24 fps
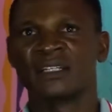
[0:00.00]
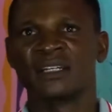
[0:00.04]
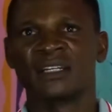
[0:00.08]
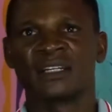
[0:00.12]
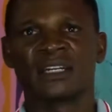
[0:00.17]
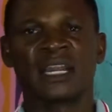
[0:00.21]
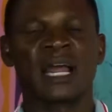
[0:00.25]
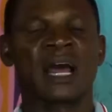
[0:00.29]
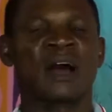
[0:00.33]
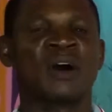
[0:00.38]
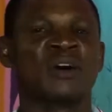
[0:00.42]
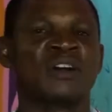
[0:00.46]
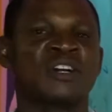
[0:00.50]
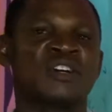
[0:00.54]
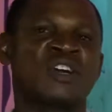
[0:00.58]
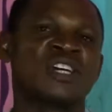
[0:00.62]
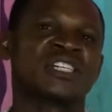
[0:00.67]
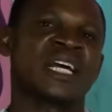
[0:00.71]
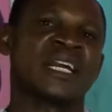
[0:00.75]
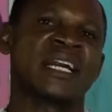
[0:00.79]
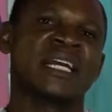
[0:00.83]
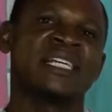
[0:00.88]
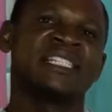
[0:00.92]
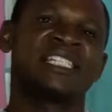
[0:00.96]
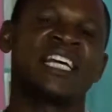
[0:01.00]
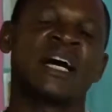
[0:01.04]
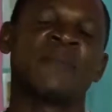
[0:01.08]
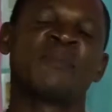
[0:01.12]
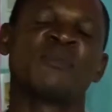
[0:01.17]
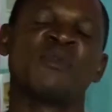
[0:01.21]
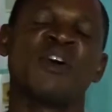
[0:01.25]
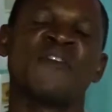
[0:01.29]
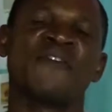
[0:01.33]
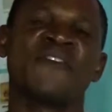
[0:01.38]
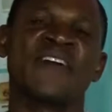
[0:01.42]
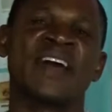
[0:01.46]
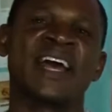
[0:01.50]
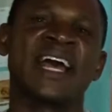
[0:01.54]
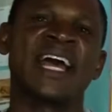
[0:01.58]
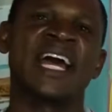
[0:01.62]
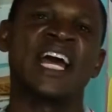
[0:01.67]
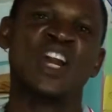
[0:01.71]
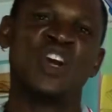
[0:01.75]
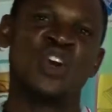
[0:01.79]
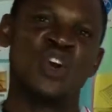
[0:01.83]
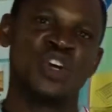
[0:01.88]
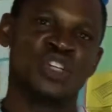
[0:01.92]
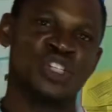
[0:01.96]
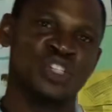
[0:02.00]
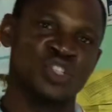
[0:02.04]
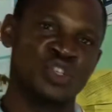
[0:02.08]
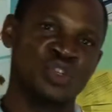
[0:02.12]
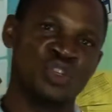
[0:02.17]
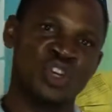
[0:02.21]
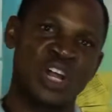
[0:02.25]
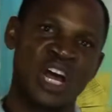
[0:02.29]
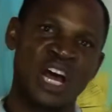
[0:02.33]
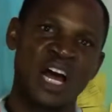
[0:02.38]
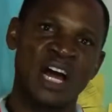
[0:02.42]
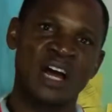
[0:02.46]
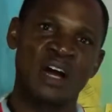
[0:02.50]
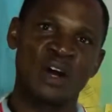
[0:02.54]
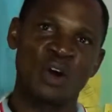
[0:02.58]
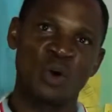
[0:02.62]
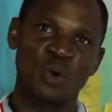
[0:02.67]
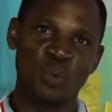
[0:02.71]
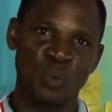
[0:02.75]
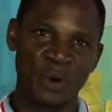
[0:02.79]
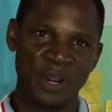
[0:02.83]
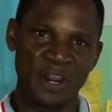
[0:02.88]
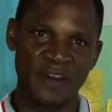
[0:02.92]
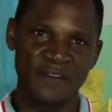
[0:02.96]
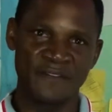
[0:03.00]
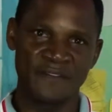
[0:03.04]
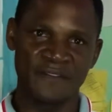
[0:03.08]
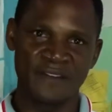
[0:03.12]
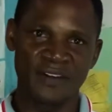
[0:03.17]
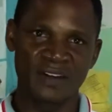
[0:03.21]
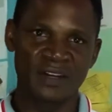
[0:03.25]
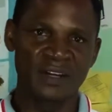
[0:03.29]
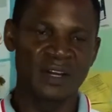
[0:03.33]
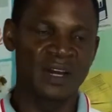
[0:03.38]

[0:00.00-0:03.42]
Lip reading: Now that's an example of a longitudinal wave.